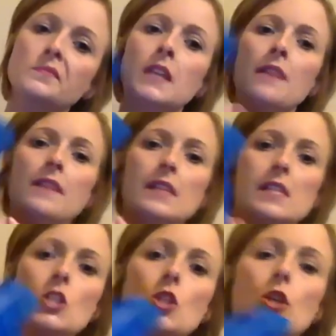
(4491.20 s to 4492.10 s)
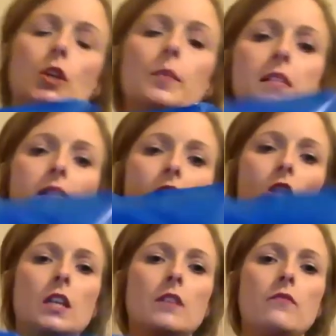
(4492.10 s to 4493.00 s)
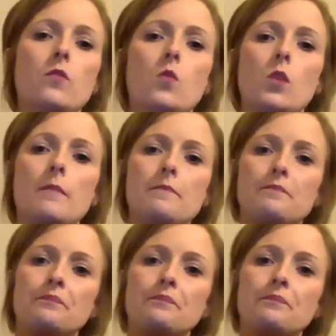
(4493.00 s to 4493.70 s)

This is your positioning form.